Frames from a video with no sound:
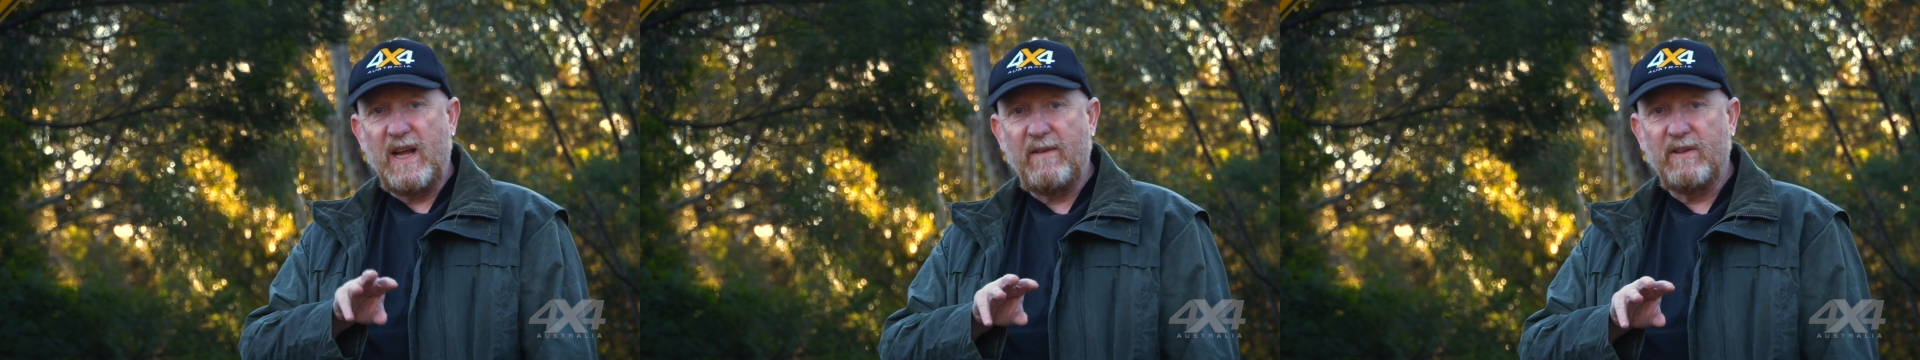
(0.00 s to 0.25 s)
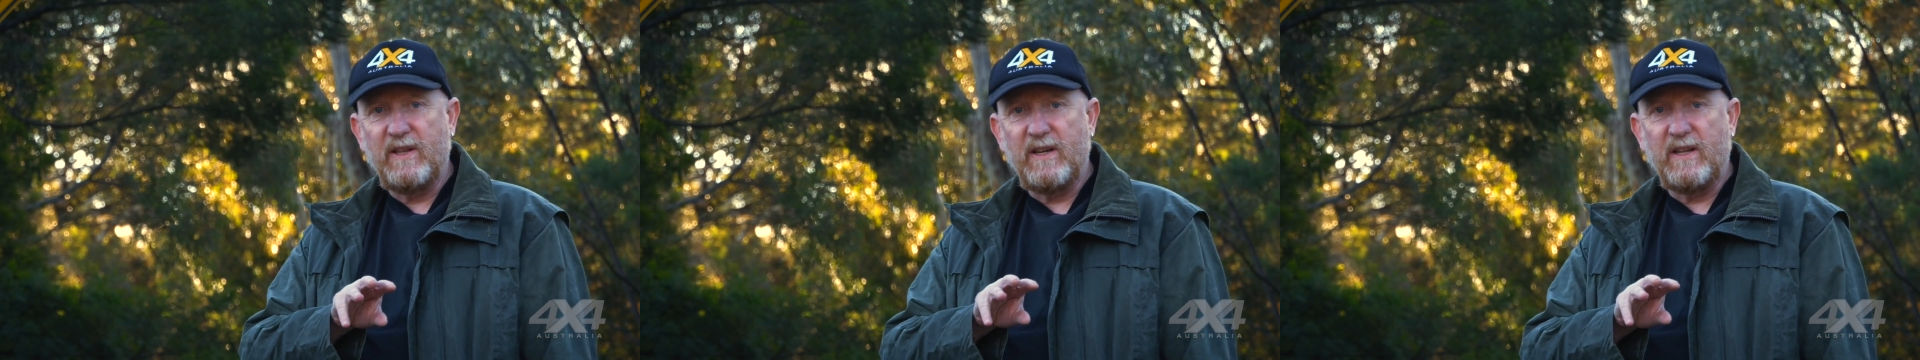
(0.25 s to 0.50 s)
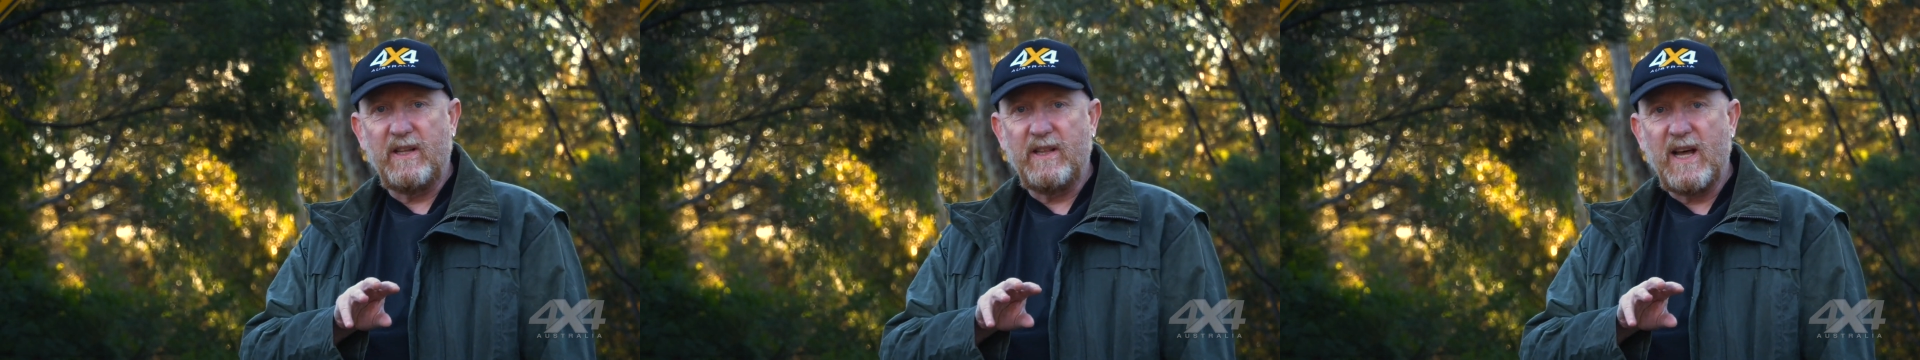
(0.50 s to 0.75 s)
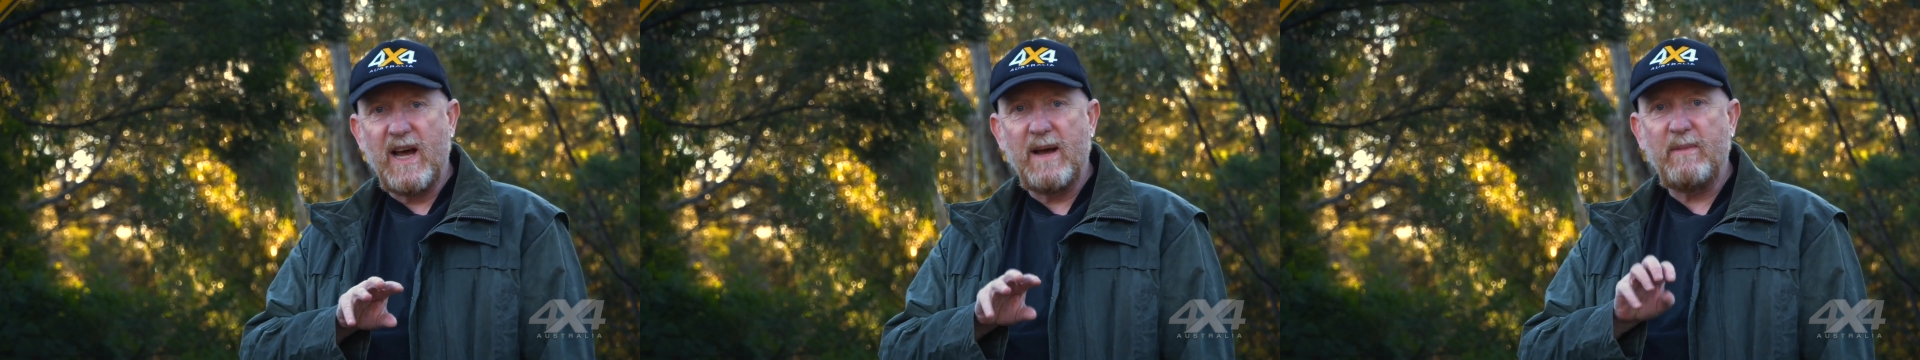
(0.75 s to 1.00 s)
have a little
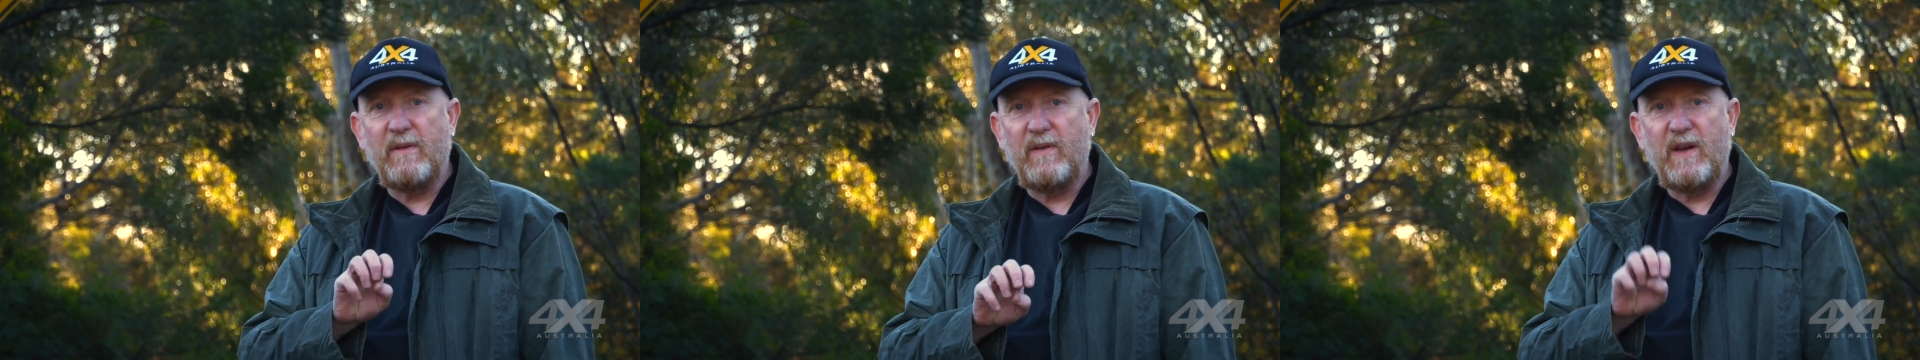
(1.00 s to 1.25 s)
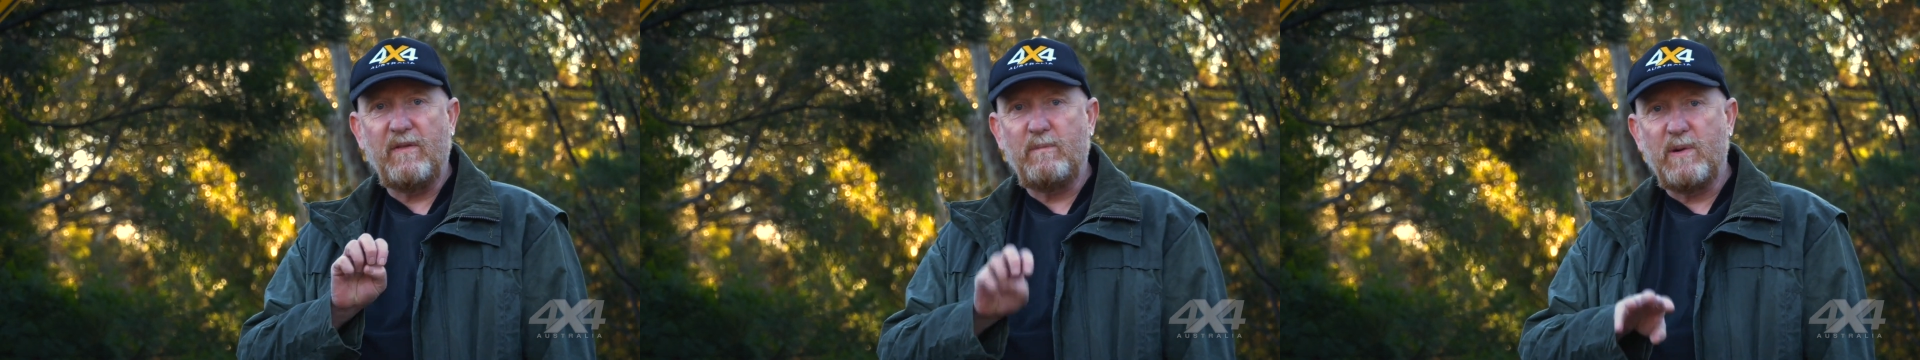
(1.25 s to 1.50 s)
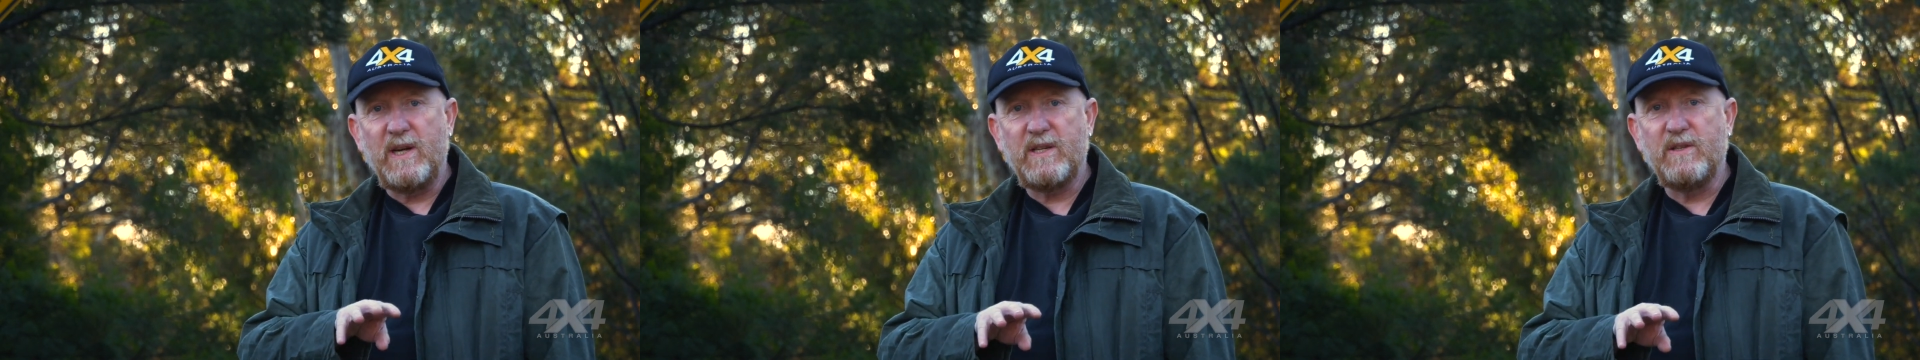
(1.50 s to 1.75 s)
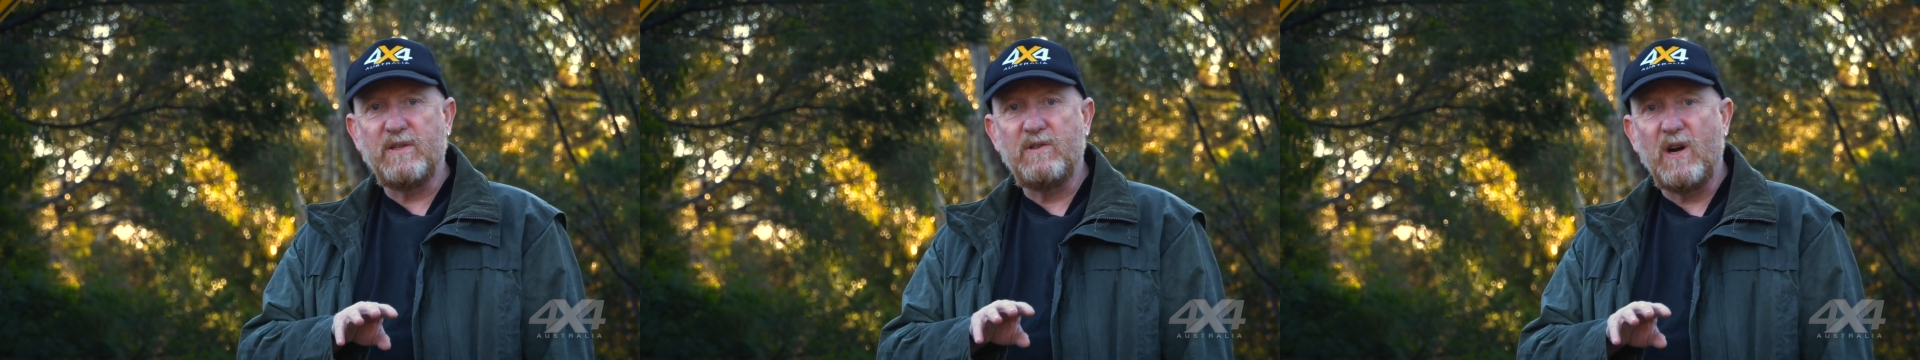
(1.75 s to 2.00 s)
alarm if
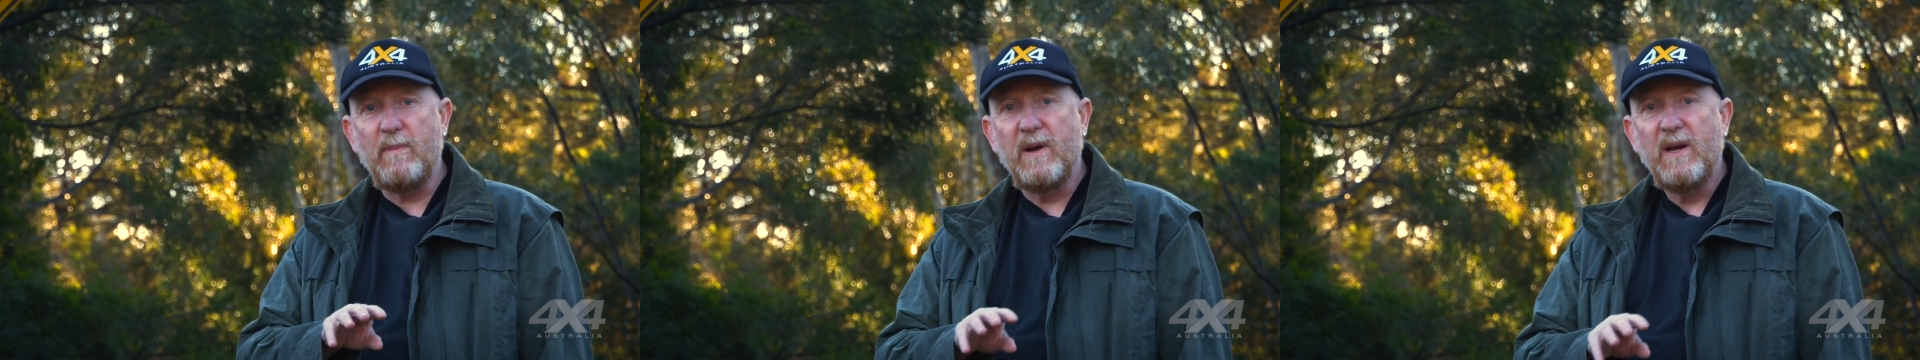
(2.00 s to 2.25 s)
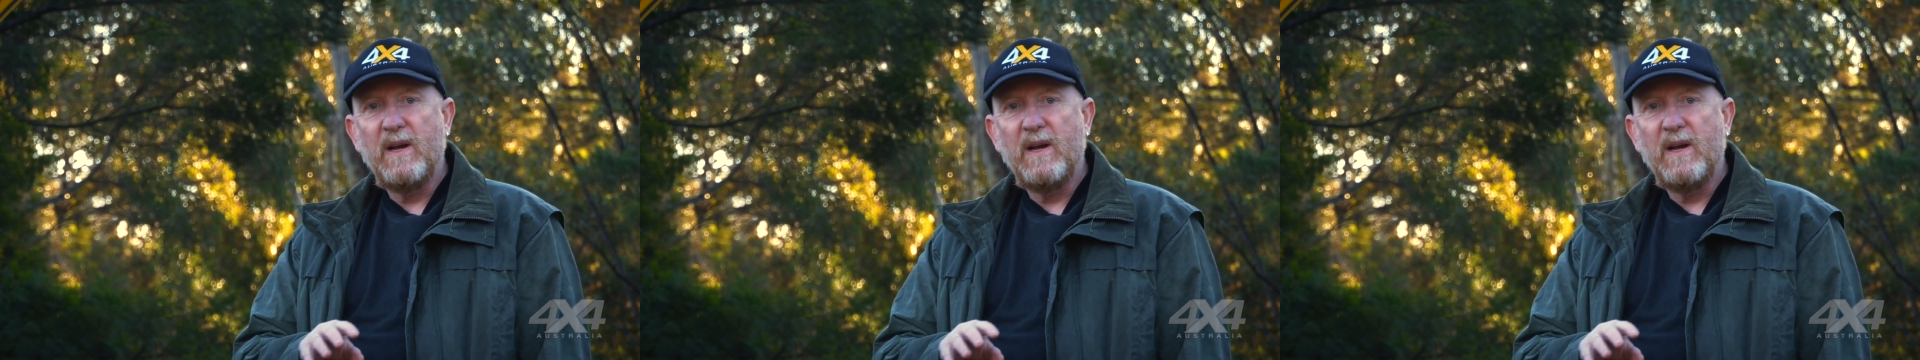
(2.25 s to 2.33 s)
pressures drop,